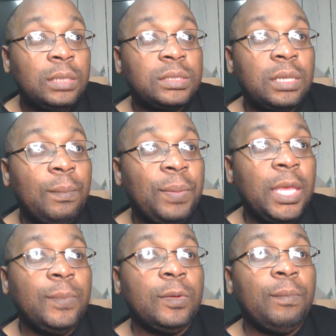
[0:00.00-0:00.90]
Some
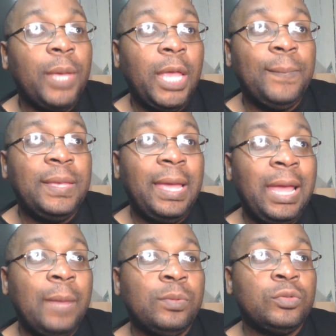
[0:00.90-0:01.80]
people may be
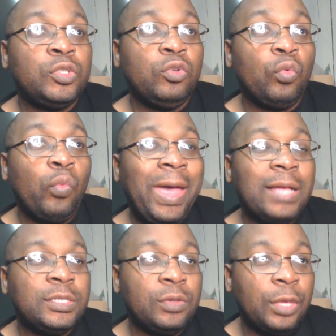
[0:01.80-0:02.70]
able to
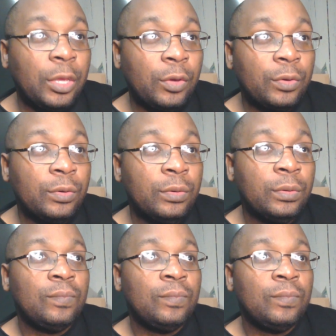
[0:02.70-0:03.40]
rattle you